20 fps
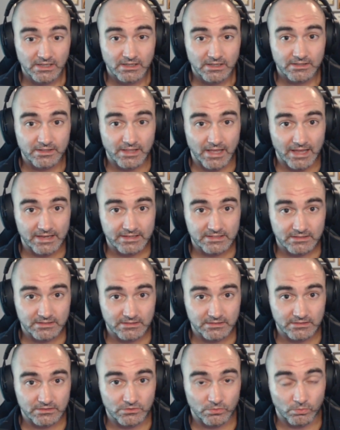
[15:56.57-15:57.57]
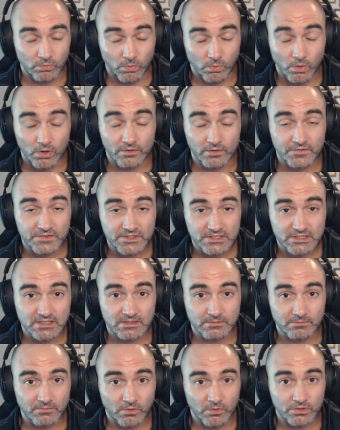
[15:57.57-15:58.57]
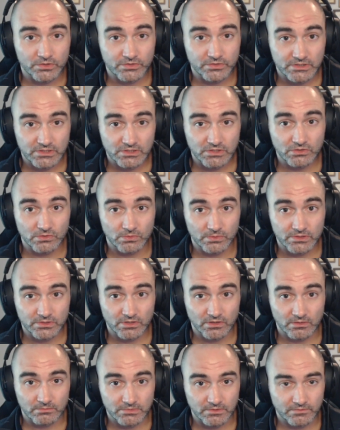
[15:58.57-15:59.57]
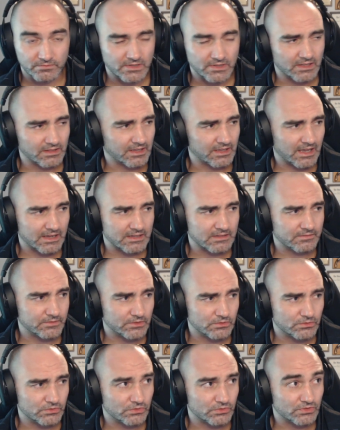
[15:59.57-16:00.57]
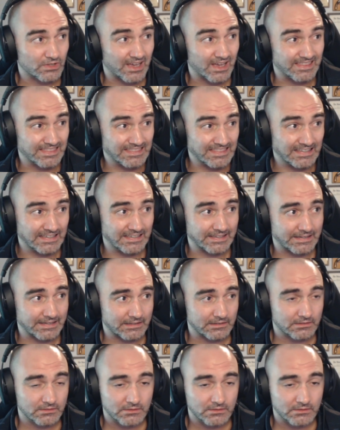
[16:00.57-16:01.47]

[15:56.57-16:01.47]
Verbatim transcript: that dwarfs Team Fortress 2 in terms of daily active users, I think